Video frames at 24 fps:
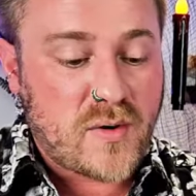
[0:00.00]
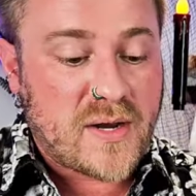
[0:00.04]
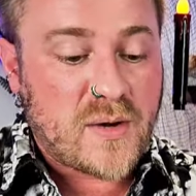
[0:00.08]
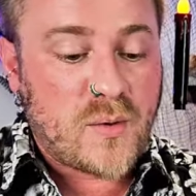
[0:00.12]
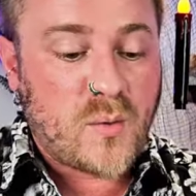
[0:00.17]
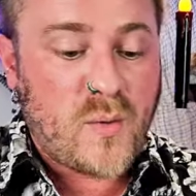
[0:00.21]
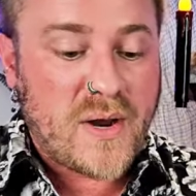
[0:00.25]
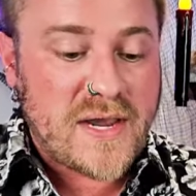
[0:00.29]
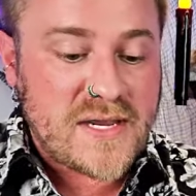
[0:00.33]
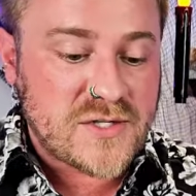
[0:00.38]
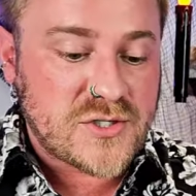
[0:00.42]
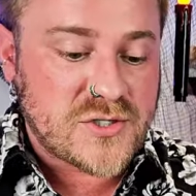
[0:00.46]
I'd
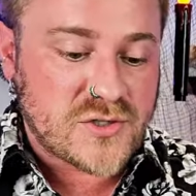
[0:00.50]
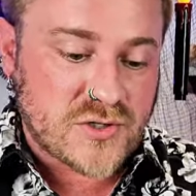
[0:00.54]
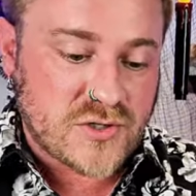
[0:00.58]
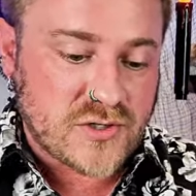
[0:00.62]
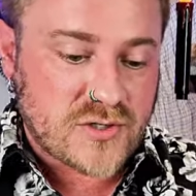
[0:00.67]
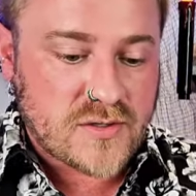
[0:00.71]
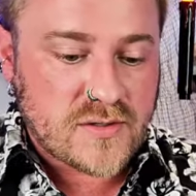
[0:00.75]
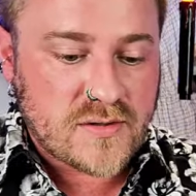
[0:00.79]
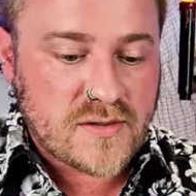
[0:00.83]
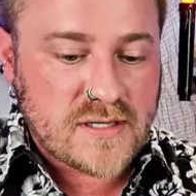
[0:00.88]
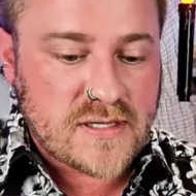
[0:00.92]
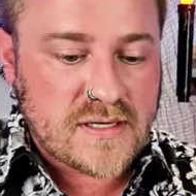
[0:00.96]

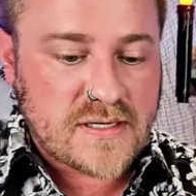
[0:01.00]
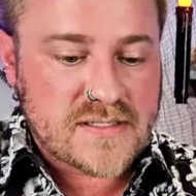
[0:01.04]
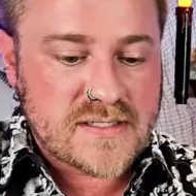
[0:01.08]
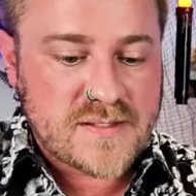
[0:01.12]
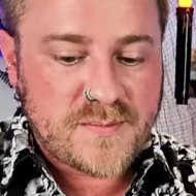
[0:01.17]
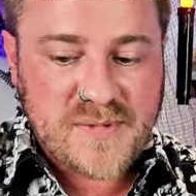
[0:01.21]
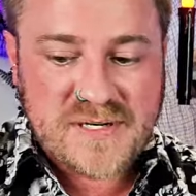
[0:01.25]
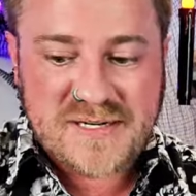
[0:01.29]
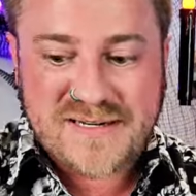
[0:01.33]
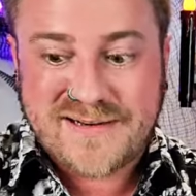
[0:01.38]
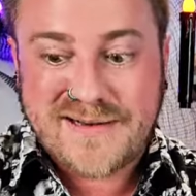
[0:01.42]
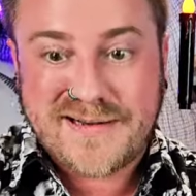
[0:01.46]
wager that it's
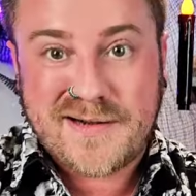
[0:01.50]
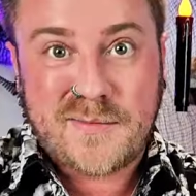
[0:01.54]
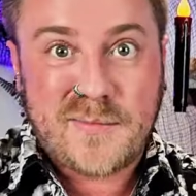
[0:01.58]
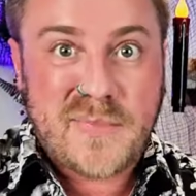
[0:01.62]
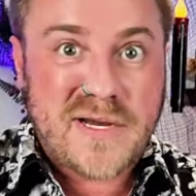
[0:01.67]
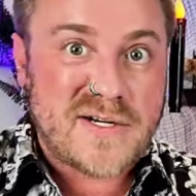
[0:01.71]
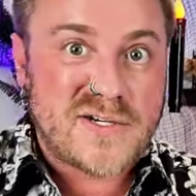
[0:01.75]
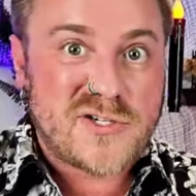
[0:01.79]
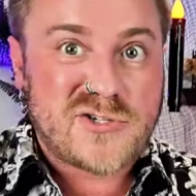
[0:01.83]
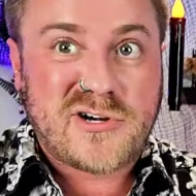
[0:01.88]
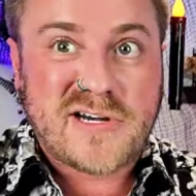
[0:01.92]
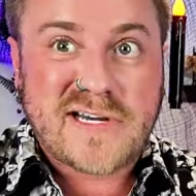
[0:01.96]
been a little
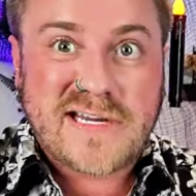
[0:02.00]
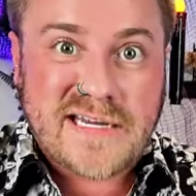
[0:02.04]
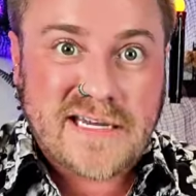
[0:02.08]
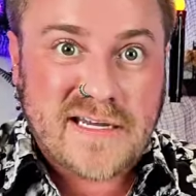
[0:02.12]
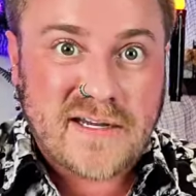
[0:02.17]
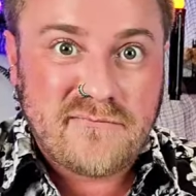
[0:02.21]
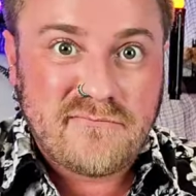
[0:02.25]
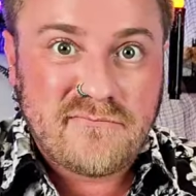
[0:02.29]
bit tricky,